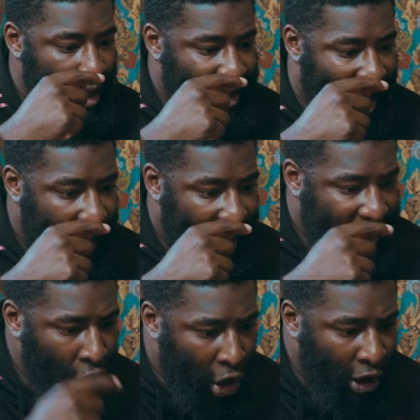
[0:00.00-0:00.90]
That
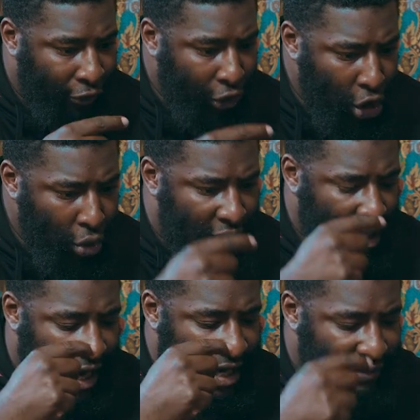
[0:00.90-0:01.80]
in order for you
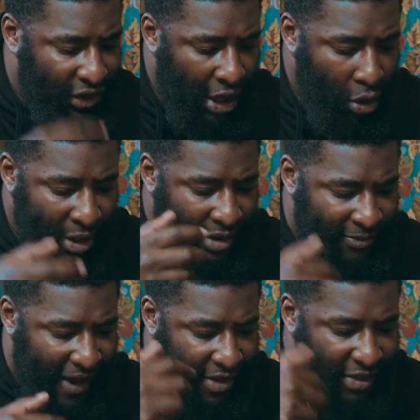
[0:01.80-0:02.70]
to kind of deal with the
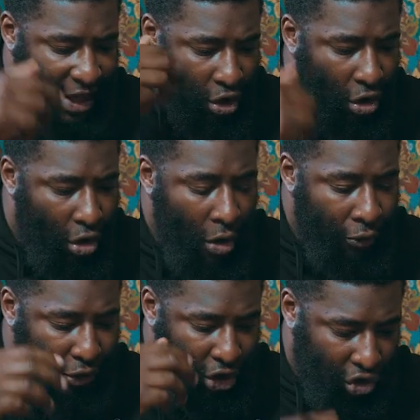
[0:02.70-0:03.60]
fact that you're going through